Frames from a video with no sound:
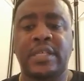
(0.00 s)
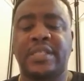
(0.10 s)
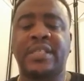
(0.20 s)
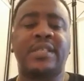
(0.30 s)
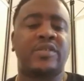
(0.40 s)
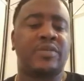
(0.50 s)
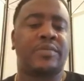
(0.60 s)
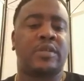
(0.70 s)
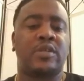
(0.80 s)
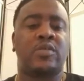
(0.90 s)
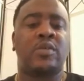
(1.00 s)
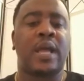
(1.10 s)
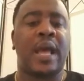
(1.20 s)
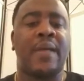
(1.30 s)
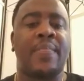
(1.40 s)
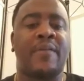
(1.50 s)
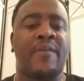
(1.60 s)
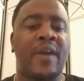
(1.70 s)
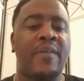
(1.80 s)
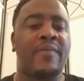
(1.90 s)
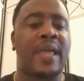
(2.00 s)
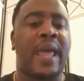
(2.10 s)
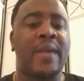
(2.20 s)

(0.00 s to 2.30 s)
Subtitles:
These scriptures look at the faith that